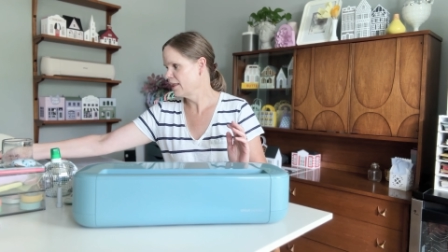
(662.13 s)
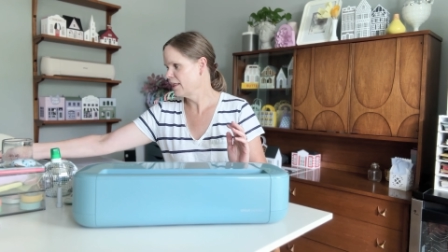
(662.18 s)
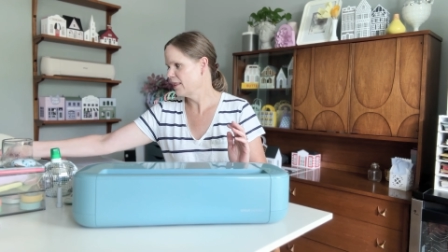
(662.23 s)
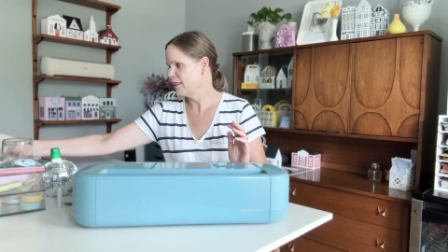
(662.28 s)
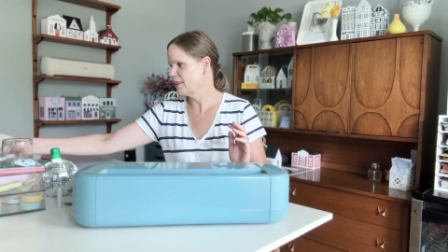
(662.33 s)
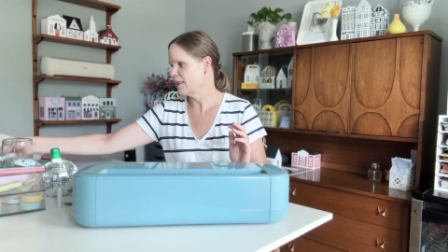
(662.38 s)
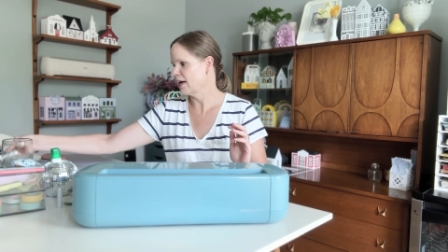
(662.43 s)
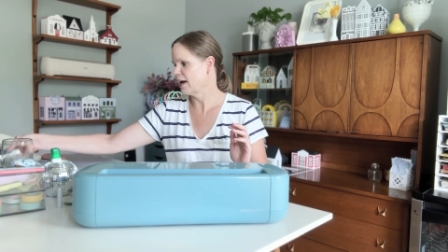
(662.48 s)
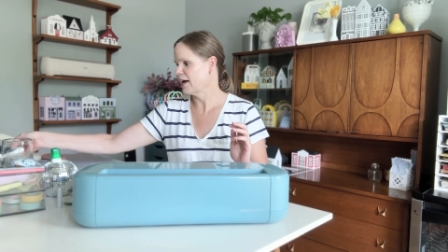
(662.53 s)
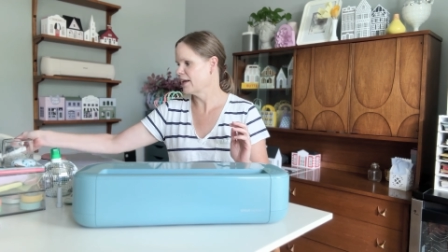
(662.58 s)

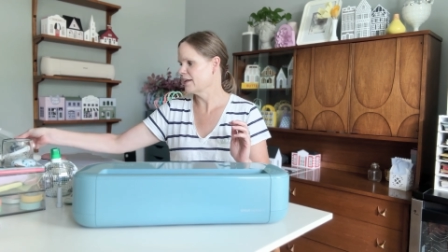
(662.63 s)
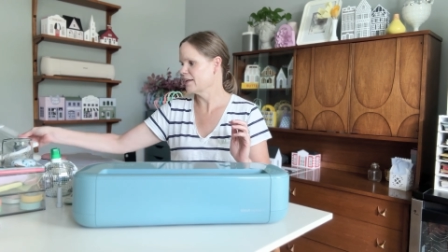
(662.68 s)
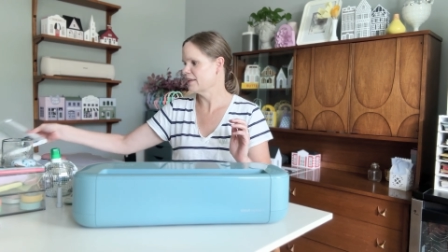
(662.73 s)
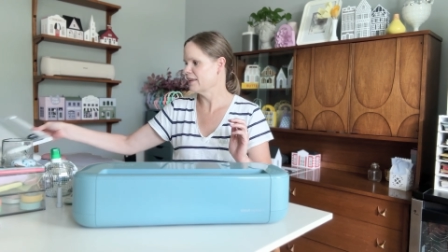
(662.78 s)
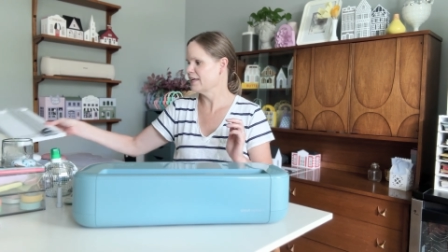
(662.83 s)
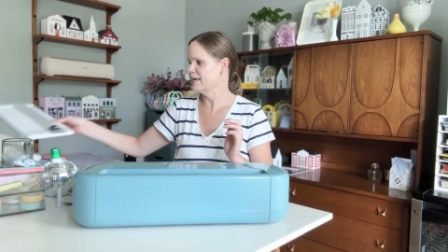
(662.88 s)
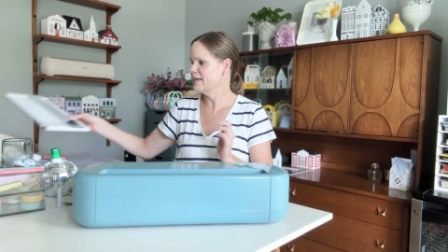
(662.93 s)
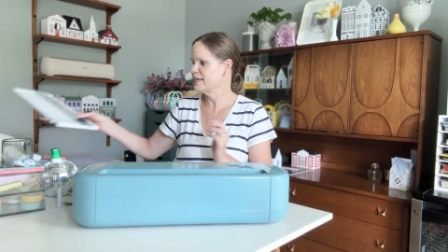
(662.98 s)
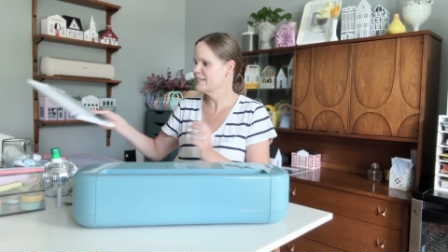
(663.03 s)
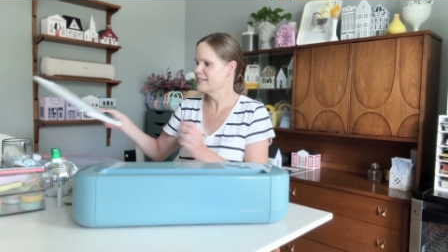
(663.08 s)
that
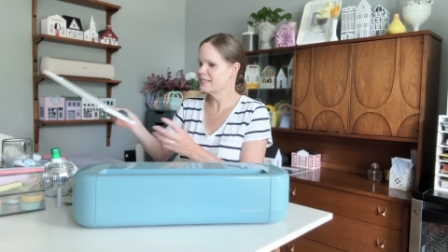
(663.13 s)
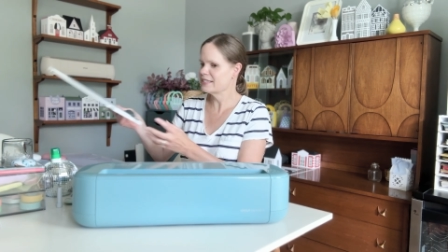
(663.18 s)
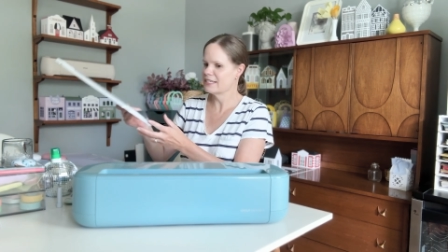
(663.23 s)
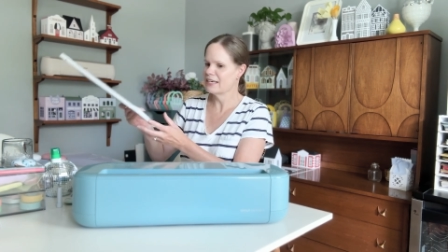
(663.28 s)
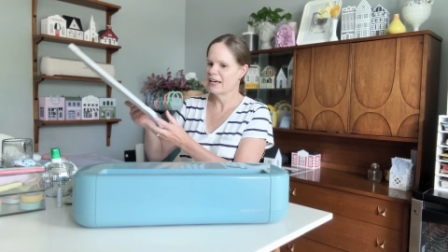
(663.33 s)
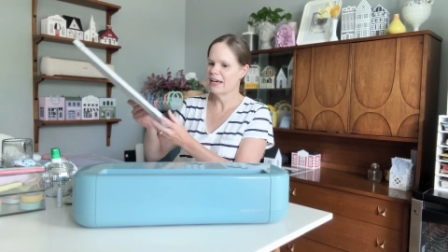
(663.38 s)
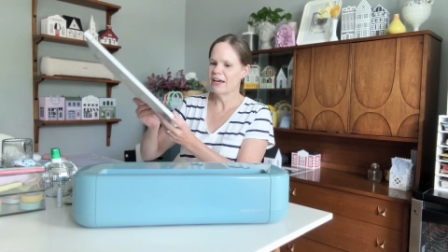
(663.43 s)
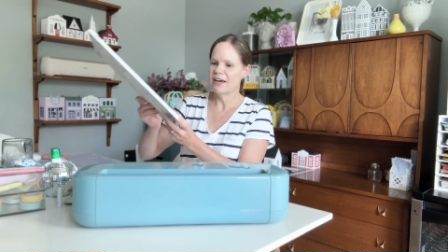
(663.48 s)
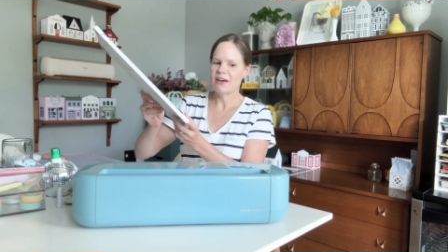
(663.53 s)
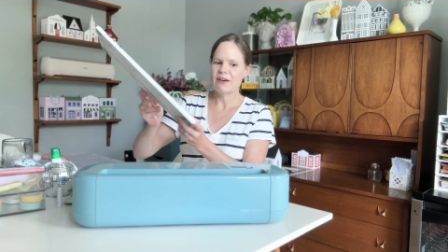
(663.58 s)
this
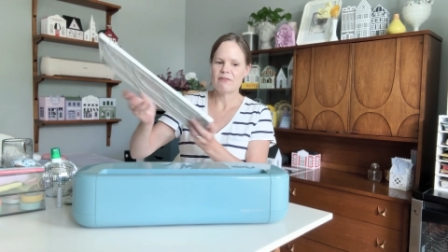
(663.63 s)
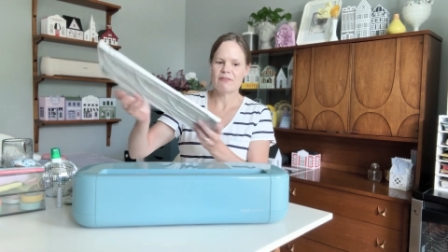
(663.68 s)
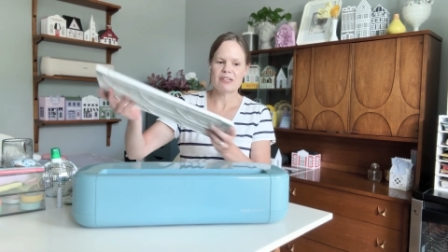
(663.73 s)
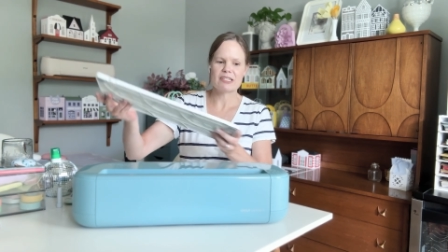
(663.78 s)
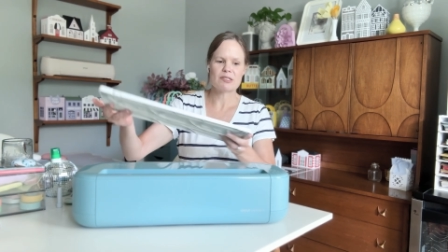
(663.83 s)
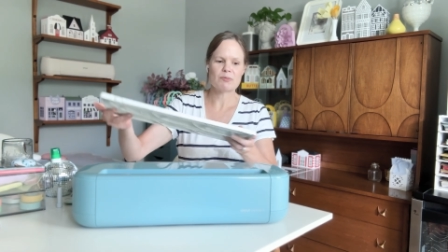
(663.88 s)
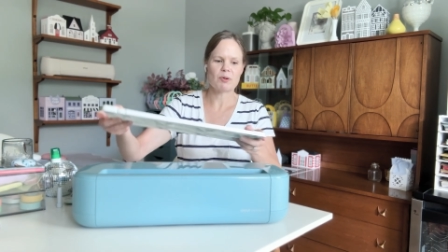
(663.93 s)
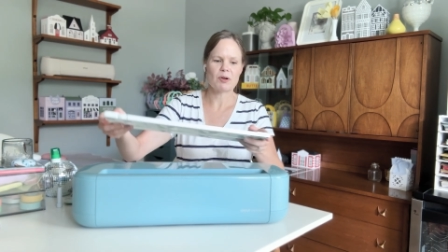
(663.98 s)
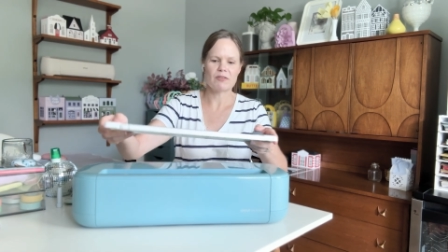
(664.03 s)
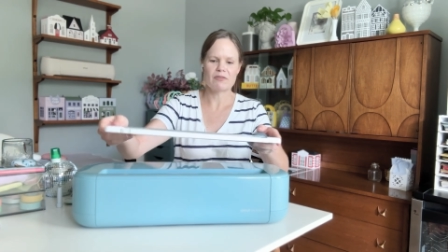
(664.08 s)

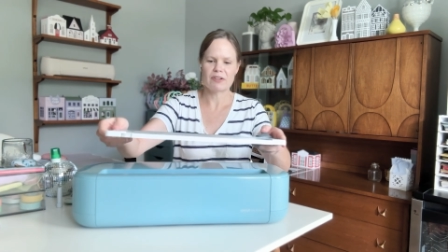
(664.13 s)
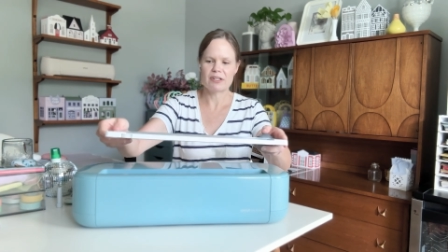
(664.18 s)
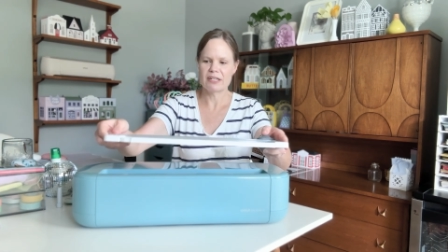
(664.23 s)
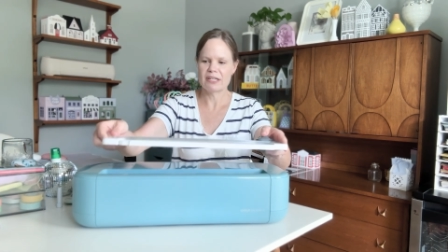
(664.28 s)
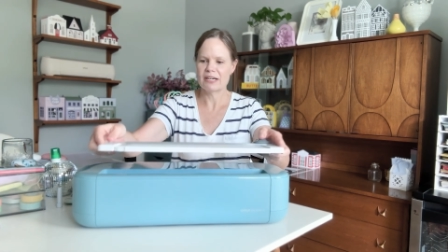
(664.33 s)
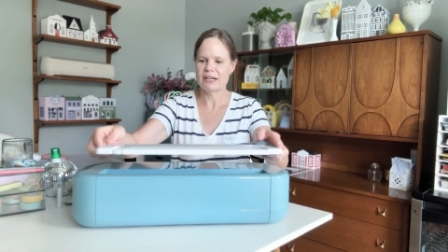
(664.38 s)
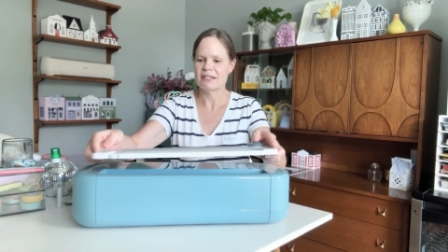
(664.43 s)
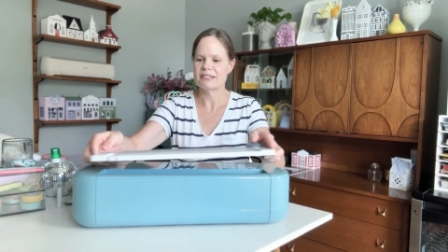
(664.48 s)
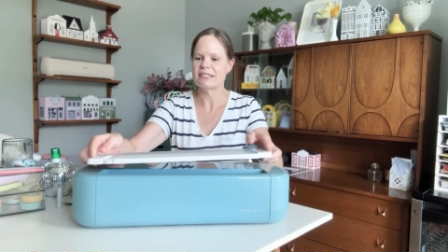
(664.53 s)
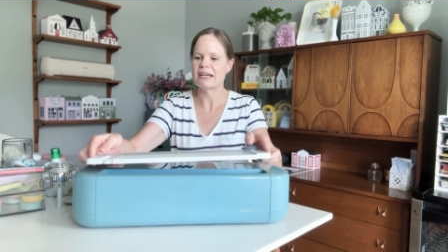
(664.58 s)
fits
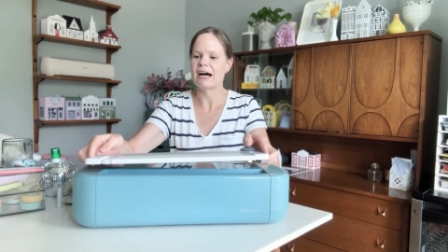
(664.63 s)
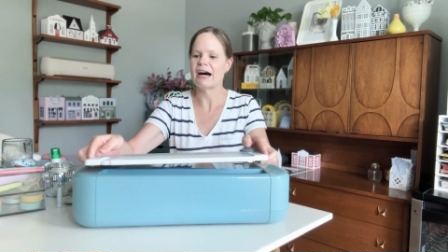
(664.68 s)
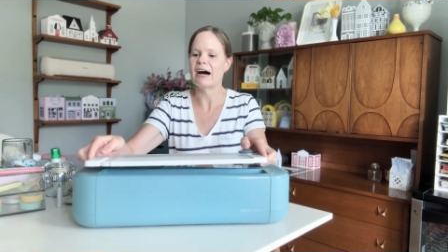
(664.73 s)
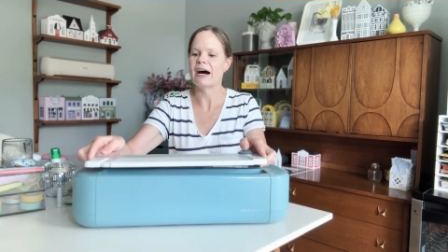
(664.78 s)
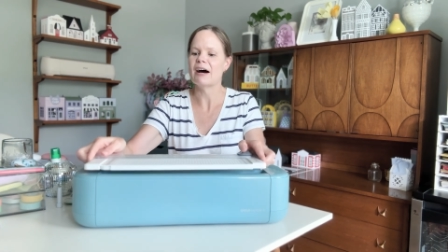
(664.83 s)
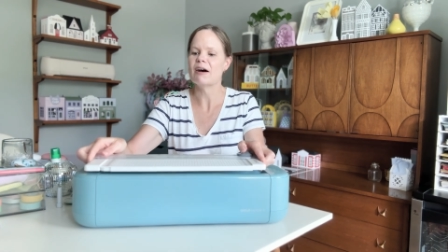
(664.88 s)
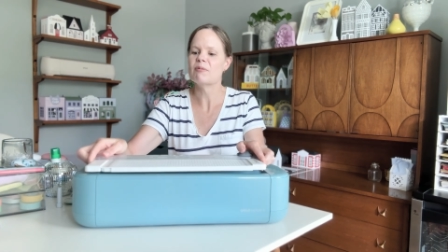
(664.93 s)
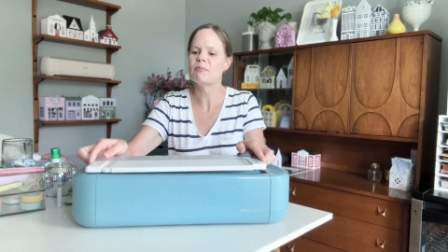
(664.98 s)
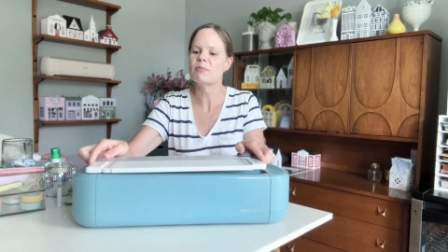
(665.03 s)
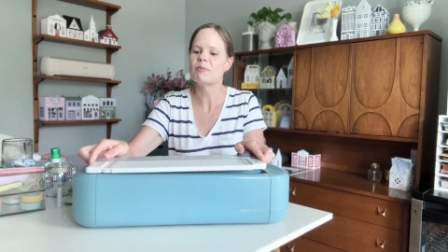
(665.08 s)
perfectly on
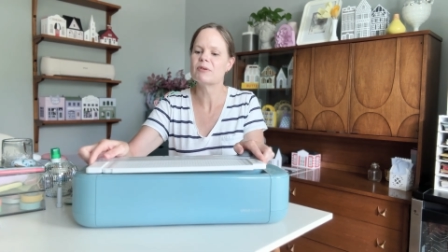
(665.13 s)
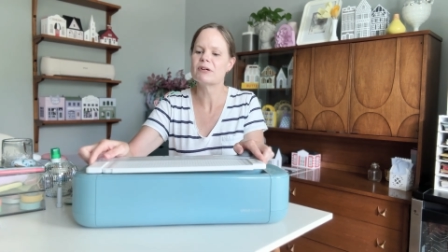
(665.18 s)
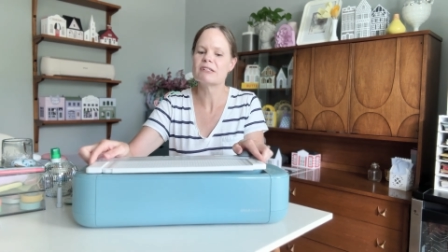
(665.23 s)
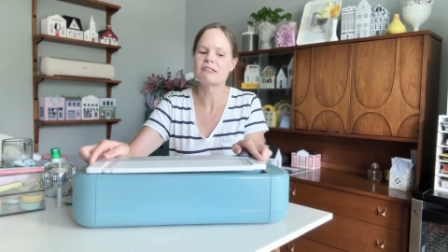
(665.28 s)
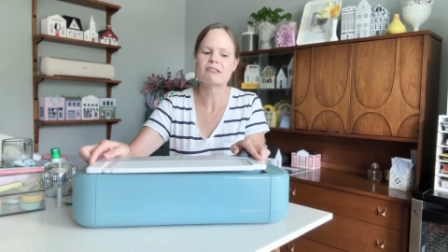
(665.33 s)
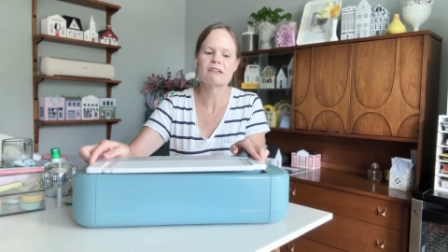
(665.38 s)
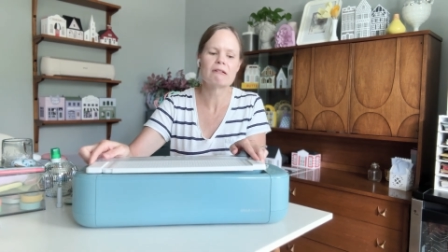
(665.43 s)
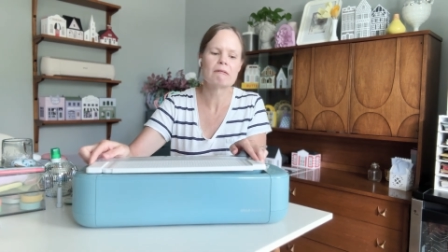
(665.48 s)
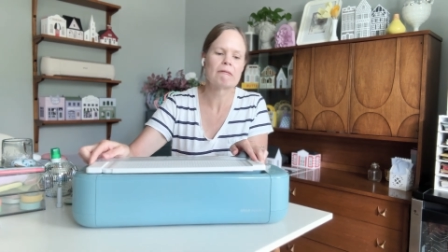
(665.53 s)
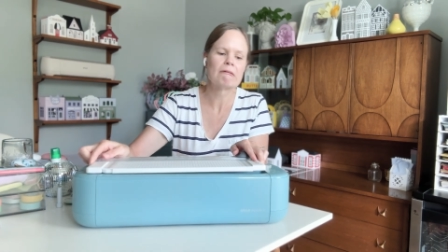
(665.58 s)
top, which,